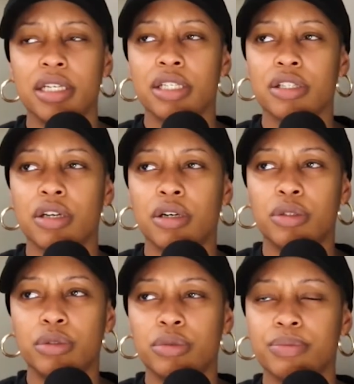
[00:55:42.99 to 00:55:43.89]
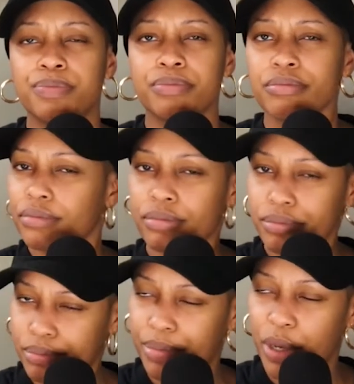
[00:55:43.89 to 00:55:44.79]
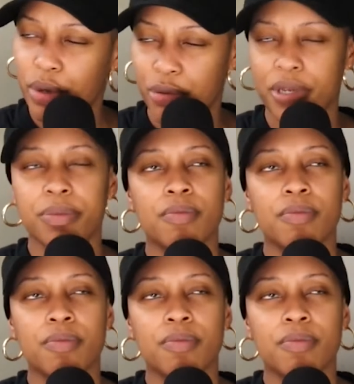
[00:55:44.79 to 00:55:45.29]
So bear with me.